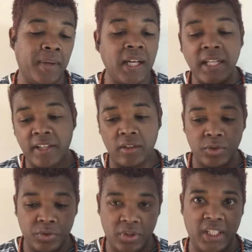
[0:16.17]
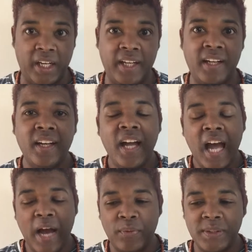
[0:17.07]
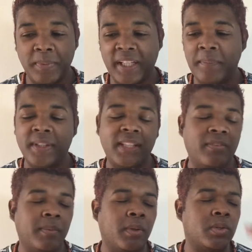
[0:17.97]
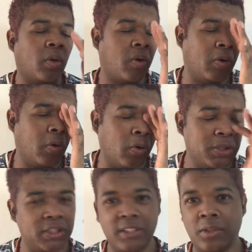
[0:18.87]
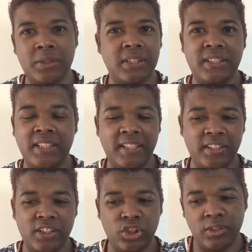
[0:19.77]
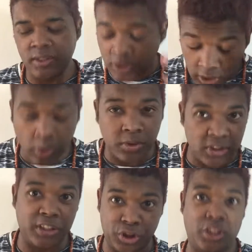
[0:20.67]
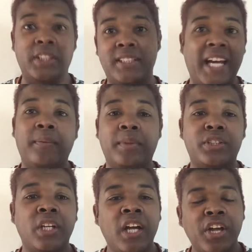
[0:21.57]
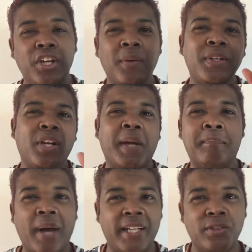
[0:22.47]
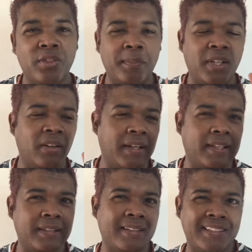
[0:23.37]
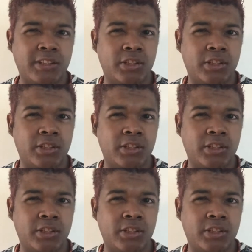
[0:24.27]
earlier on today, I was making myself the most gorgeous toasted cheese sandwich. You know when you're like biting them and go like,